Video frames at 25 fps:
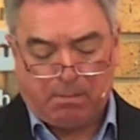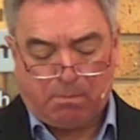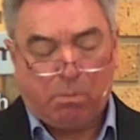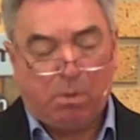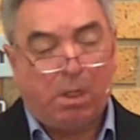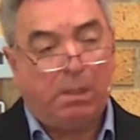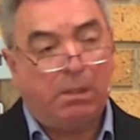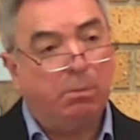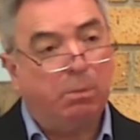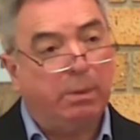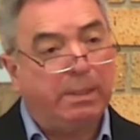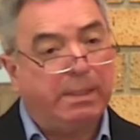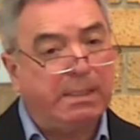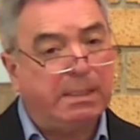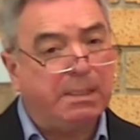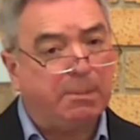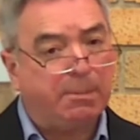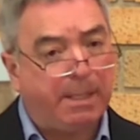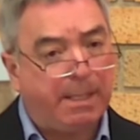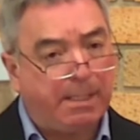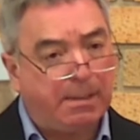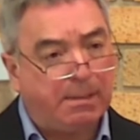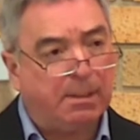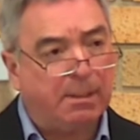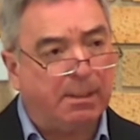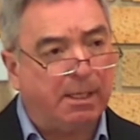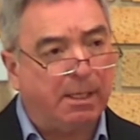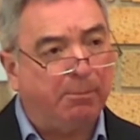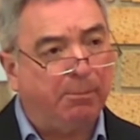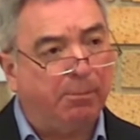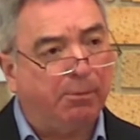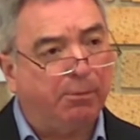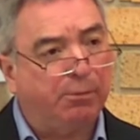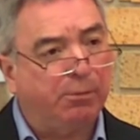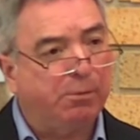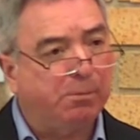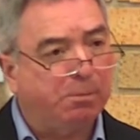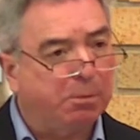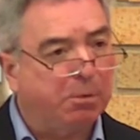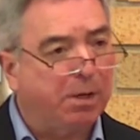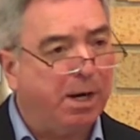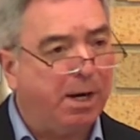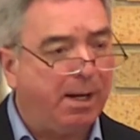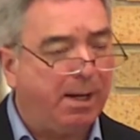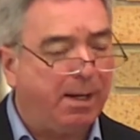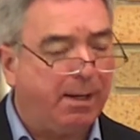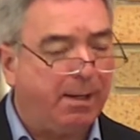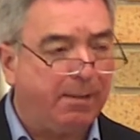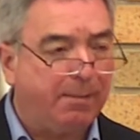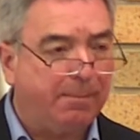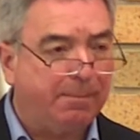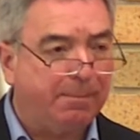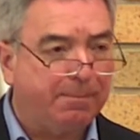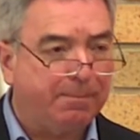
while we speak to him through prayer.